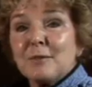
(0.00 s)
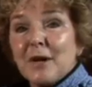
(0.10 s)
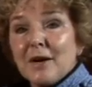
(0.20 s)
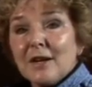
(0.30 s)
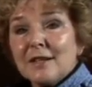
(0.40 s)

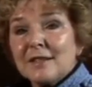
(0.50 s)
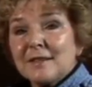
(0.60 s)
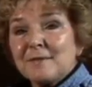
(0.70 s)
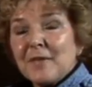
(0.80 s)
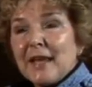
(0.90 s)
Perritt,
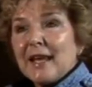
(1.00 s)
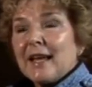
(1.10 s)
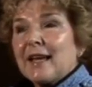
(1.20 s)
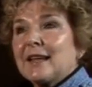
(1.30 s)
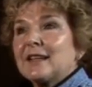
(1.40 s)

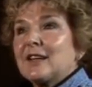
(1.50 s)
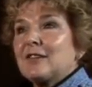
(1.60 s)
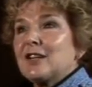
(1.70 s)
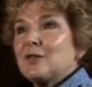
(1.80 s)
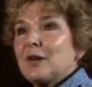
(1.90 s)
and I
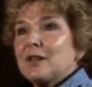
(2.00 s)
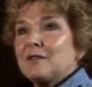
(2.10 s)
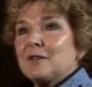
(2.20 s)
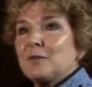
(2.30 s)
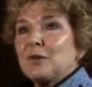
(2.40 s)
graduated
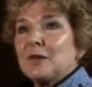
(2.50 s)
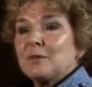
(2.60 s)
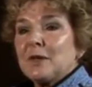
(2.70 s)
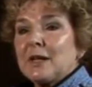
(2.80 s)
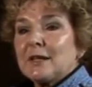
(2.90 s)
from
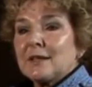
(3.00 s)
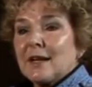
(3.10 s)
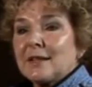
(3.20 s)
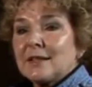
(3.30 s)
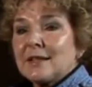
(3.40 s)
UNB in
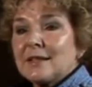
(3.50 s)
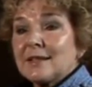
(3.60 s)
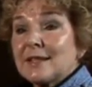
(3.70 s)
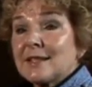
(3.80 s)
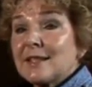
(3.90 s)

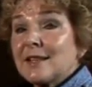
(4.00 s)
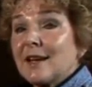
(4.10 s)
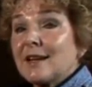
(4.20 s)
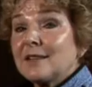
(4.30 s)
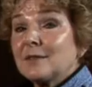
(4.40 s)

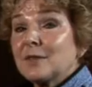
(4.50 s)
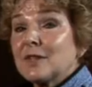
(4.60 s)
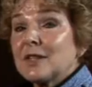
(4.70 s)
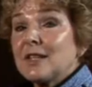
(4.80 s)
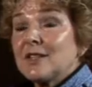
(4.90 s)
1969 with a
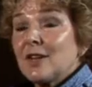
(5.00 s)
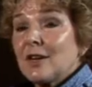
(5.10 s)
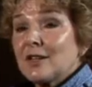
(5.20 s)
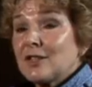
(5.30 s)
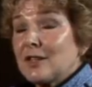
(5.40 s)

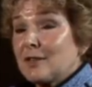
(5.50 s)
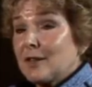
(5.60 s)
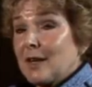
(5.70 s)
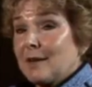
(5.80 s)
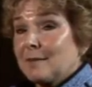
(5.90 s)
kinesiology
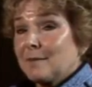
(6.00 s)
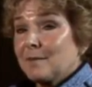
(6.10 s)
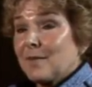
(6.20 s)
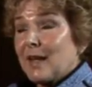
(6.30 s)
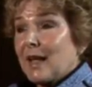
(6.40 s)
degree.
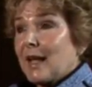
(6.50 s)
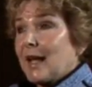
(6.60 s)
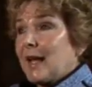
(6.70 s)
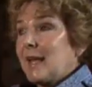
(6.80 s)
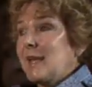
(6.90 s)

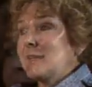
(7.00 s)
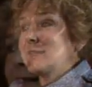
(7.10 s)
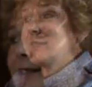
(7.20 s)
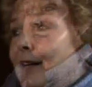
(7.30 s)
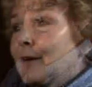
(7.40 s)

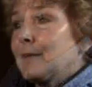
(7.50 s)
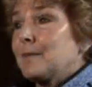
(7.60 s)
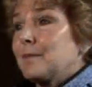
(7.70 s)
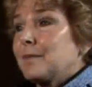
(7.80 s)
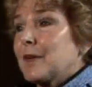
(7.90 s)
And uh,
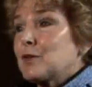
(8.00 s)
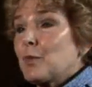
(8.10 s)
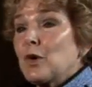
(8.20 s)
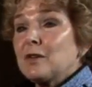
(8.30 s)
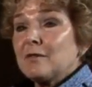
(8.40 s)
I was
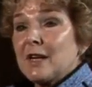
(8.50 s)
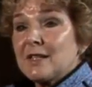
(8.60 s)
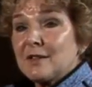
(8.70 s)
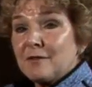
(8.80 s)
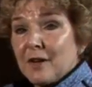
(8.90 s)
born and
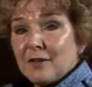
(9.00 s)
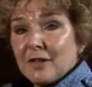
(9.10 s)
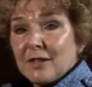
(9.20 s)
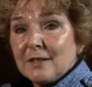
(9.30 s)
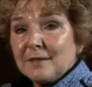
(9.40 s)
raised in
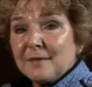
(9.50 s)
Fredericton,